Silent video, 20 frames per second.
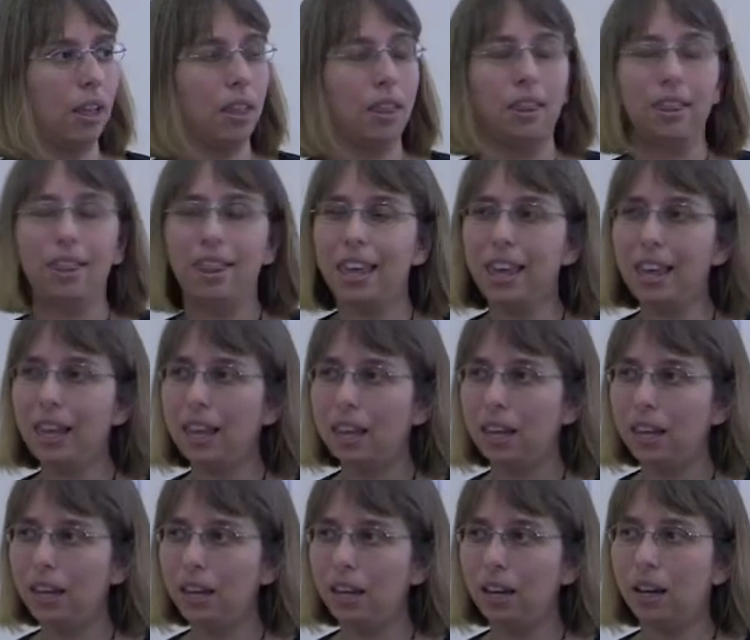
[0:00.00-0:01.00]

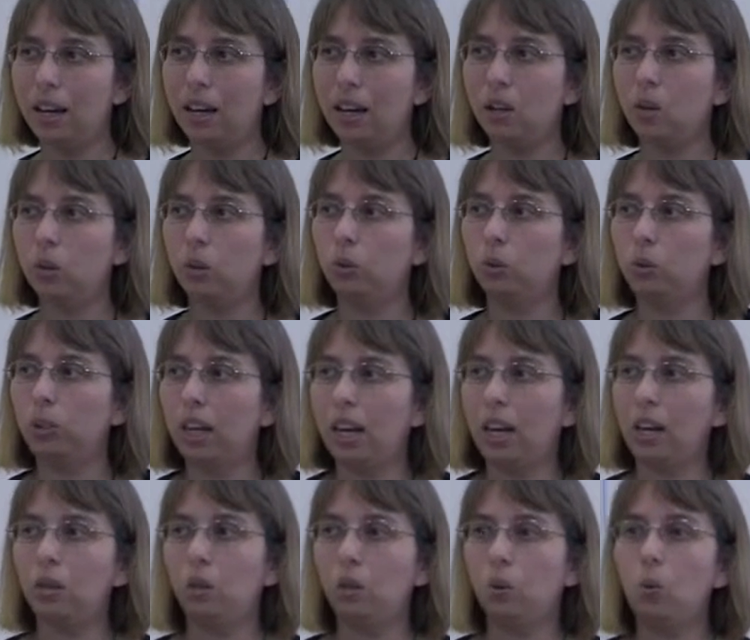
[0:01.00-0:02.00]
They are going to
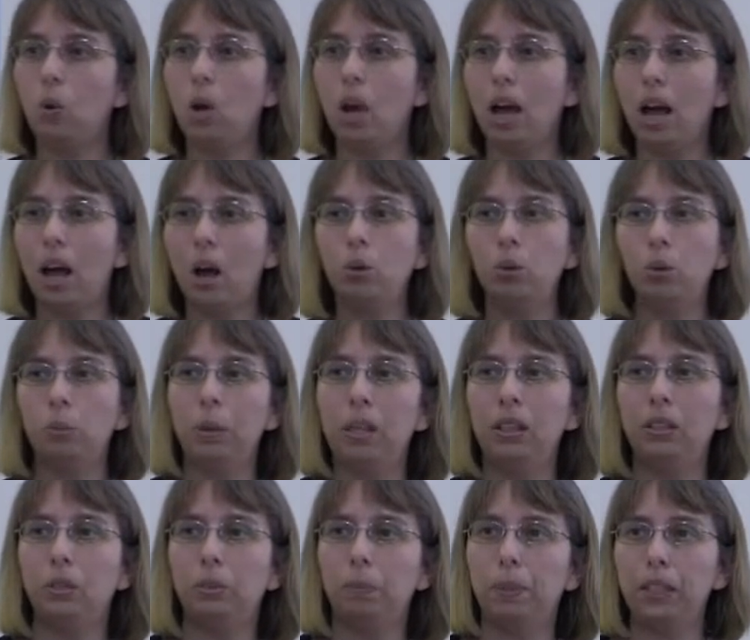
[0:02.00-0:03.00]
tell you how to
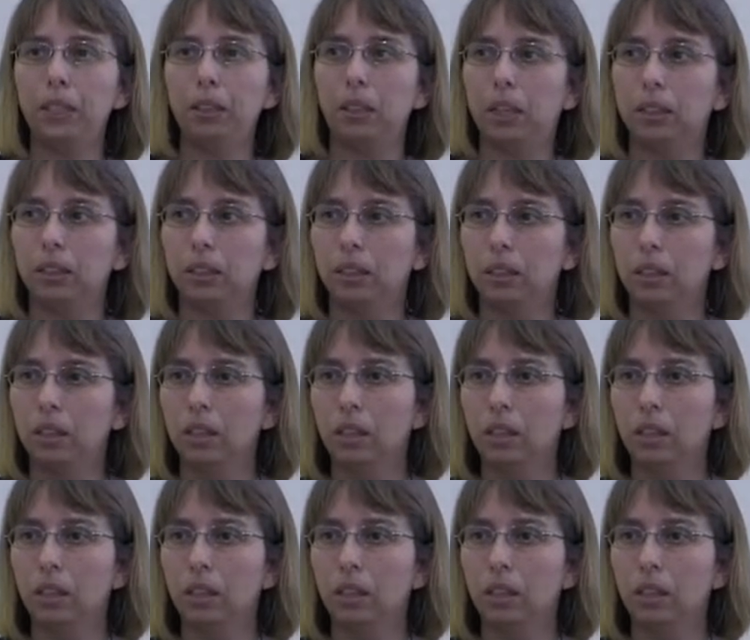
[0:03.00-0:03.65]
build your business.